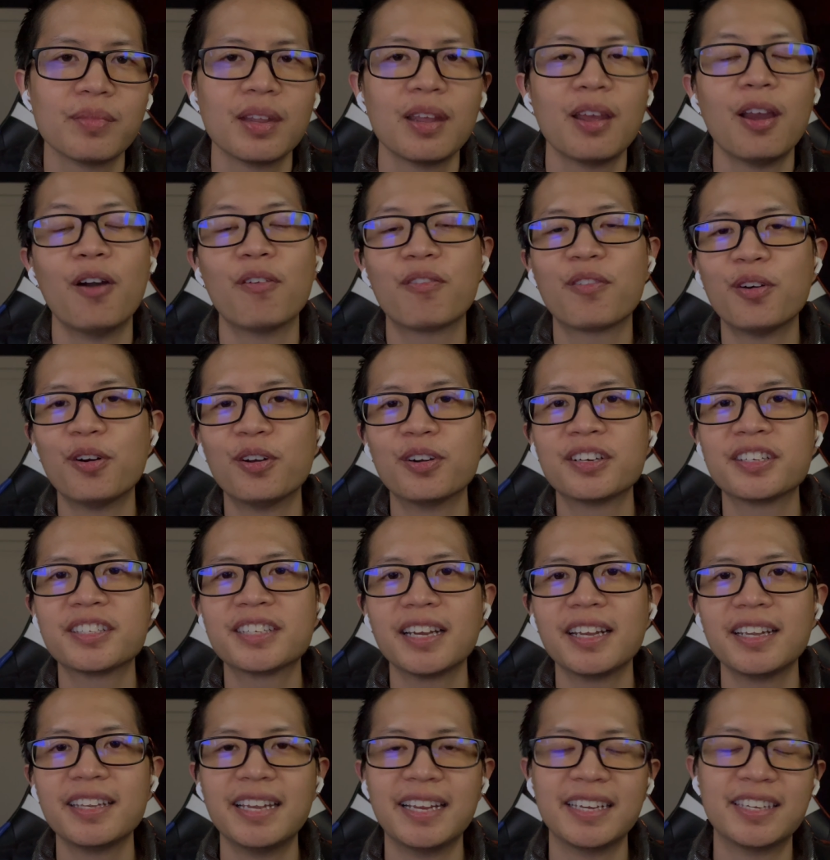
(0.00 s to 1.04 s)
Of course,
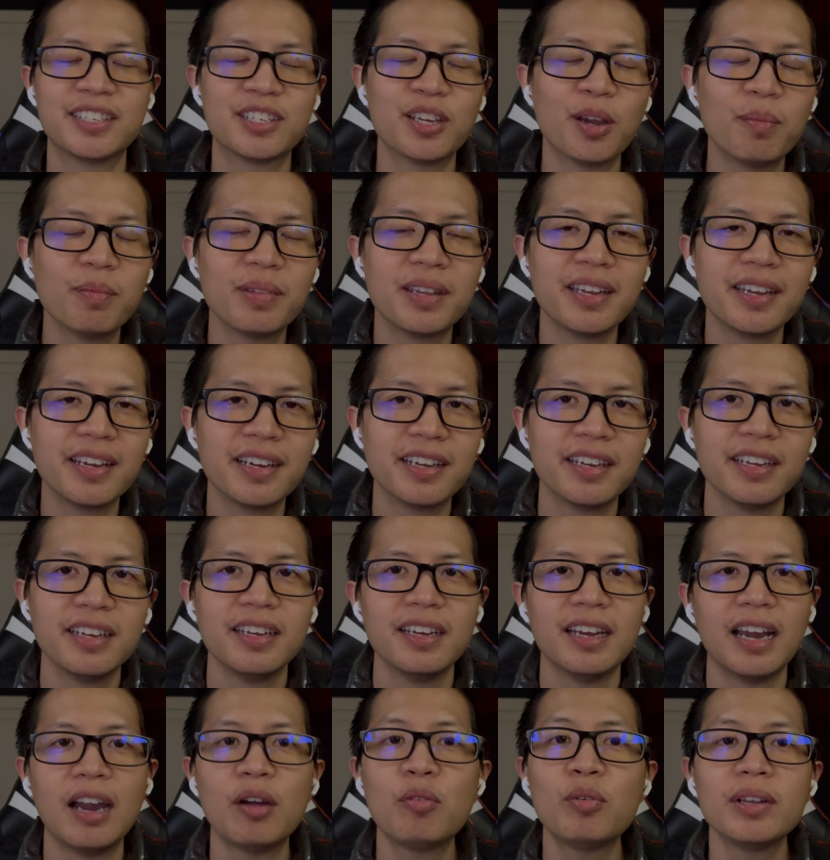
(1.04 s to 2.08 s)
that's something
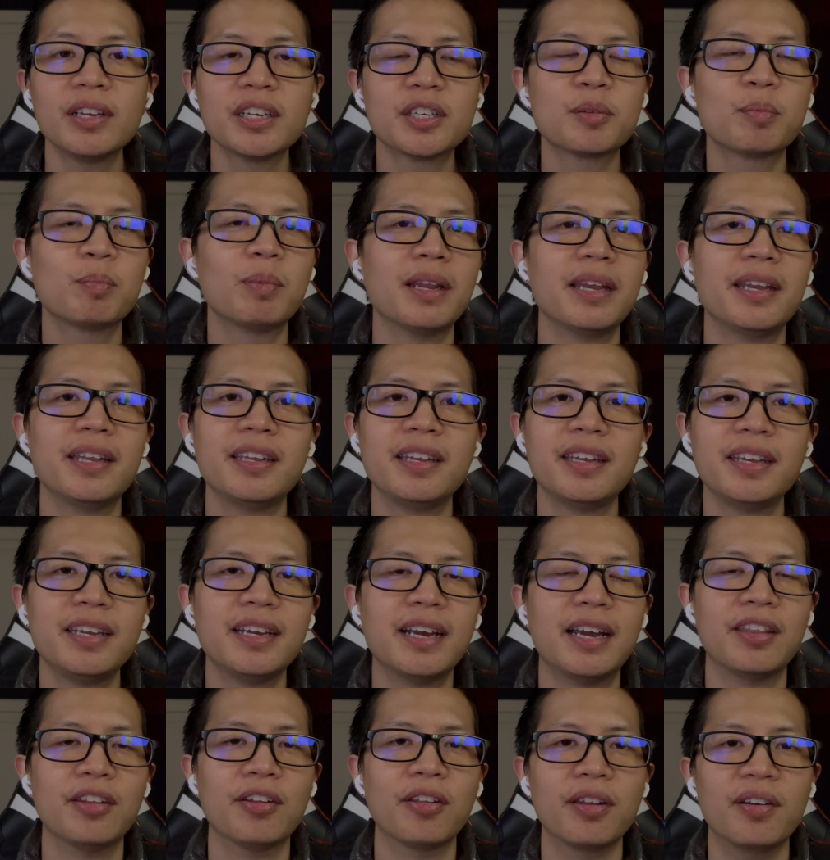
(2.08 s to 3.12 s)
I will explain in
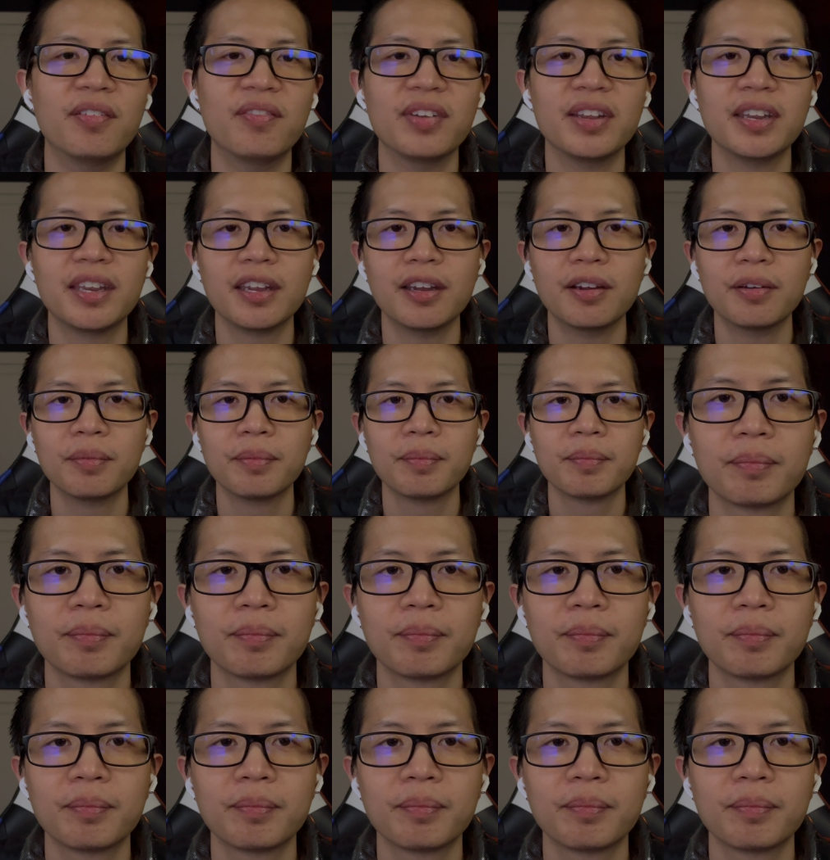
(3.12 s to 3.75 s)
another video.